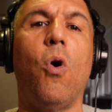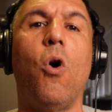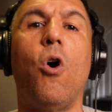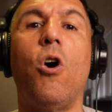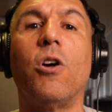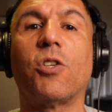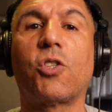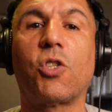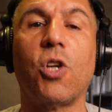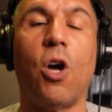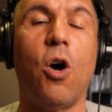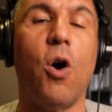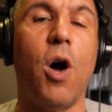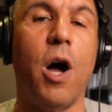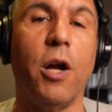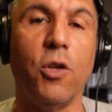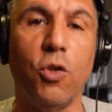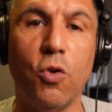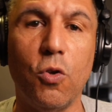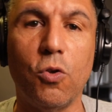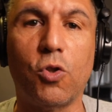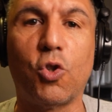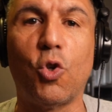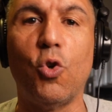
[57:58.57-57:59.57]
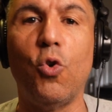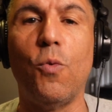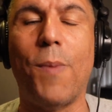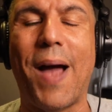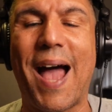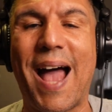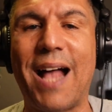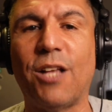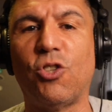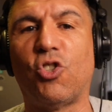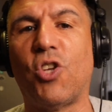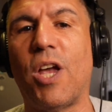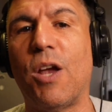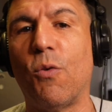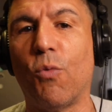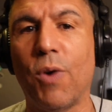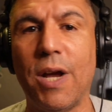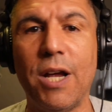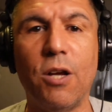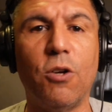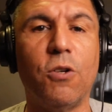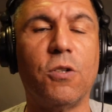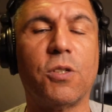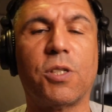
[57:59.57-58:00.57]
Also on YouTube, at Jay
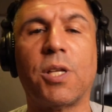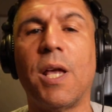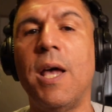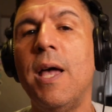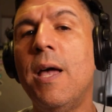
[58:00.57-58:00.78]
Reels.